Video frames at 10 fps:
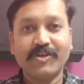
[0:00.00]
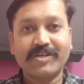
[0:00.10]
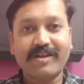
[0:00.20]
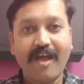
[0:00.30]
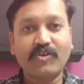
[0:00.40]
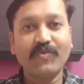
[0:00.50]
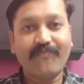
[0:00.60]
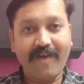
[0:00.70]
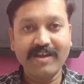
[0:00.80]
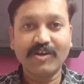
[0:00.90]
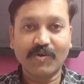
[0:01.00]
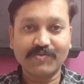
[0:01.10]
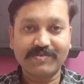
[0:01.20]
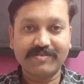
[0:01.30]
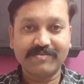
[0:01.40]
Try to find
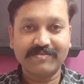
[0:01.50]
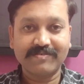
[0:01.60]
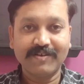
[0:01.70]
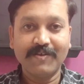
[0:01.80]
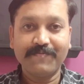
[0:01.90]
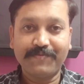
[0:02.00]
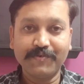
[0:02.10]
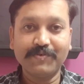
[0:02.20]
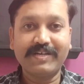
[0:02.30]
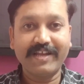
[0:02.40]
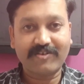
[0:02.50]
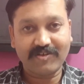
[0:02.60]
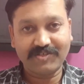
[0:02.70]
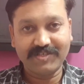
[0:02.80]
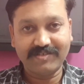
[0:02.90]
out few data
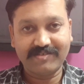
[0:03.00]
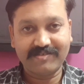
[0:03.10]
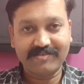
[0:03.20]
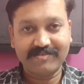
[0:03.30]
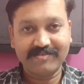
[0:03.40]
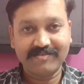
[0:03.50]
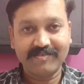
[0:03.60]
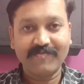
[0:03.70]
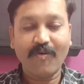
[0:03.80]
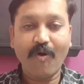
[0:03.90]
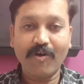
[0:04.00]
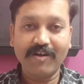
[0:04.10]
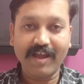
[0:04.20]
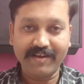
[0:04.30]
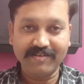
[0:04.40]
sheets
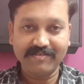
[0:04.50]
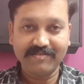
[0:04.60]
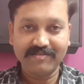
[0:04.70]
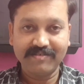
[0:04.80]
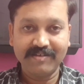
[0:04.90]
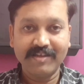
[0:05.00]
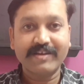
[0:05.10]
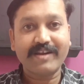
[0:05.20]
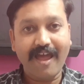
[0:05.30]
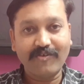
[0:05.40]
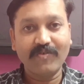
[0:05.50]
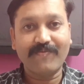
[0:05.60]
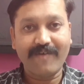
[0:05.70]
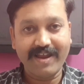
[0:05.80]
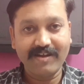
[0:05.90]
online. Try to
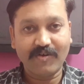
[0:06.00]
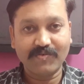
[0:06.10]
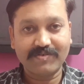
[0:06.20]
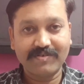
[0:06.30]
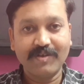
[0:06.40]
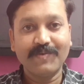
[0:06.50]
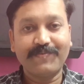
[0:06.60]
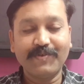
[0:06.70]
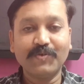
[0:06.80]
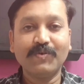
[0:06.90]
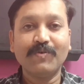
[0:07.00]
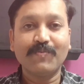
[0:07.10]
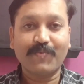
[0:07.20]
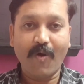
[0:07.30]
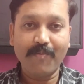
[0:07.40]
find out few
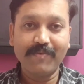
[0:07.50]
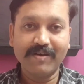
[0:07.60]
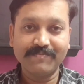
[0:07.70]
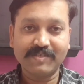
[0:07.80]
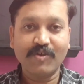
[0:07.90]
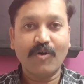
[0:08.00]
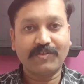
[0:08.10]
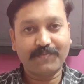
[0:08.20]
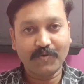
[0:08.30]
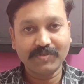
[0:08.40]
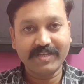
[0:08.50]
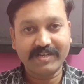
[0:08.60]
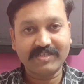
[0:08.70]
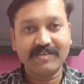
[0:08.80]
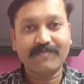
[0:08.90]
problems of the
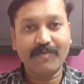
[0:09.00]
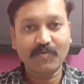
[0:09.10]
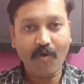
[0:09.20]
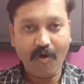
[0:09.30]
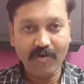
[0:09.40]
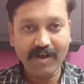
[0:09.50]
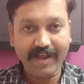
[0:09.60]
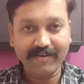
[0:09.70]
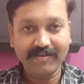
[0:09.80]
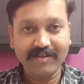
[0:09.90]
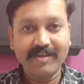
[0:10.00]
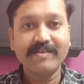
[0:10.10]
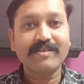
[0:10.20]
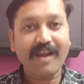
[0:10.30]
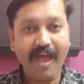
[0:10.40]
projects from the online.
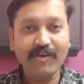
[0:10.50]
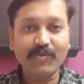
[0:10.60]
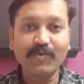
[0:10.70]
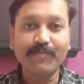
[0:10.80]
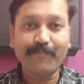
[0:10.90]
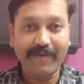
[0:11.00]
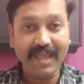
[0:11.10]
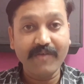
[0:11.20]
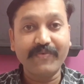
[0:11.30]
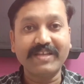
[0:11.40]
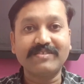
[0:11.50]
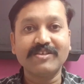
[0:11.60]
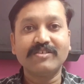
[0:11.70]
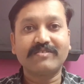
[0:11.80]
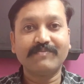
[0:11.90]
Try to play with
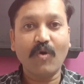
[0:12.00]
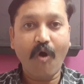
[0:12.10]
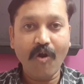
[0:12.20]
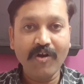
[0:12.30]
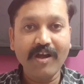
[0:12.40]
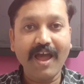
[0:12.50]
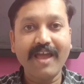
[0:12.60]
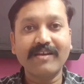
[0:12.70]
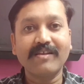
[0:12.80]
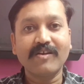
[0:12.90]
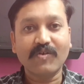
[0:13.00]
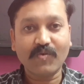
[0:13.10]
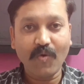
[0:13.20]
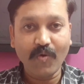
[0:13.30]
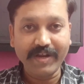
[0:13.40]
some of the online
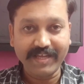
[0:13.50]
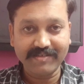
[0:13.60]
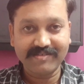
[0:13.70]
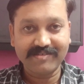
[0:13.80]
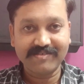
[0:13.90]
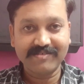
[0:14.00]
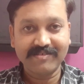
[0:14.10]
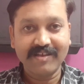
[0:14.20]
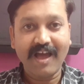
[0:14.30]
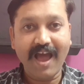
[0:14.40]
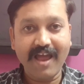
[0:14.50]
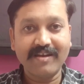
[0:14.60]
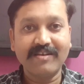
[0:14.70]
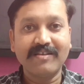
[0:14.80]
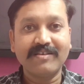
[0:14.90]
codings and
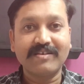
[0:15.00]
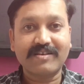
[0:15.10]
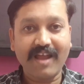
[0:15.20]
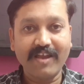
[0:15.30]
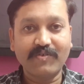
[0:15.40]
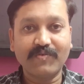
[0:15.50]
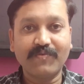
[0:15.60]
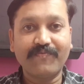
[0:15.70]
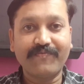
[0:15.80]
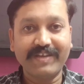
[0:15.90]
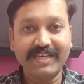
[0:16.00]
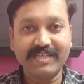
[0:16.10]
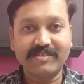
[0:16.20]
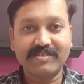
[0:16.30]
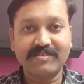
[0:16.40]
try to
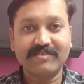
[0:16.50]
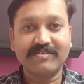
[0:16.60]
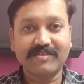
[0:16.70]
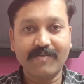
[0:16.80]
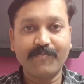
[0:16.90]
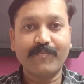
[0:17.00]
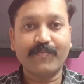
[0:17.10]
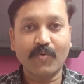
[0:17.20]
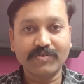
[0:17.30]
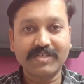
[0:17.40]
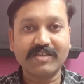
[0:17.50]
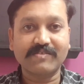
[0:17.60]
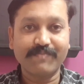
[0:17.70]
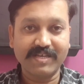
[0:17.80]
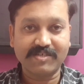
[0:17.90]
finish some projects
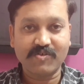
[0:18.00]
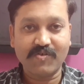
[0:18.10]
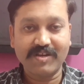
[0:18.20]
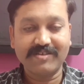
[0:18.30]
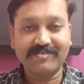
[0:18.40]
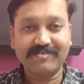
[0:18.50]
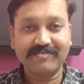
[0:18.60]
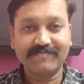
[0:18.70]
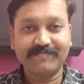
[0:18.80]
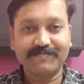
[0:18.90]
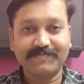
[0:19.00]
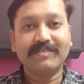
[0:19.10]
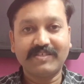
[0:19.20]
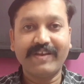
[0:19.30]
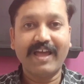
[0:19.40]
based on it.
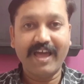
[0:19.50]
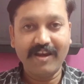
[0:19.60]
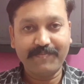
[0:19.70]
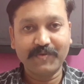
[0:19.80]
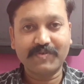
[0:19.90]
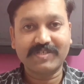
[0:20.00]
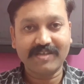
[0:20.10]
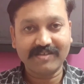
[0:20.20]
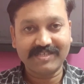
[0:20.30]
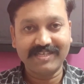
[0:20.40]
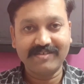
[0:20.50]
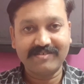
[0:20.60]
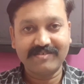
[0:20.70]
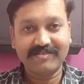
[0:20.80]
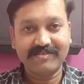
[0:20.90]
This will help you to succeed
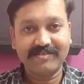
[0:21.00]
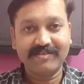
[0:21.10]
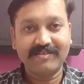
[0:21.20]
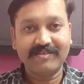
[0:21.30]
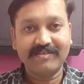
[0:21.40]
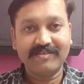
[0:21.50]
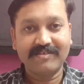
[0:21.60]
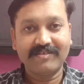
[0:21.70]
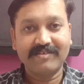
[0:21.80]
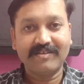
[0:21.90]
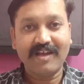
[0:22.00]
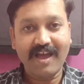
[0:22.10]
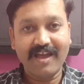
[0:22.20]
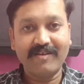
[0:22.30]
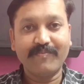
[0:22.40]

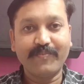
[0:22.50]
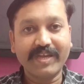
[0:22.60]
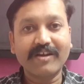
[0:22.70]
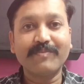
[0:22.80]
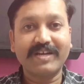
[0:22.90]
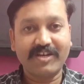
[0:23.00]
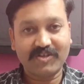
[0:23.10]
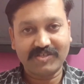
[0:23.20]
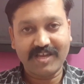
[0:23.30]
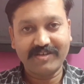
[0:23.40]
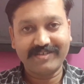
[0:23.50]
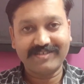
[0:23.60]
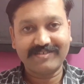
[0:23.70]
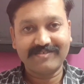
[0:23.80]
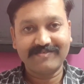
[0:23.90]
and become a data scientist.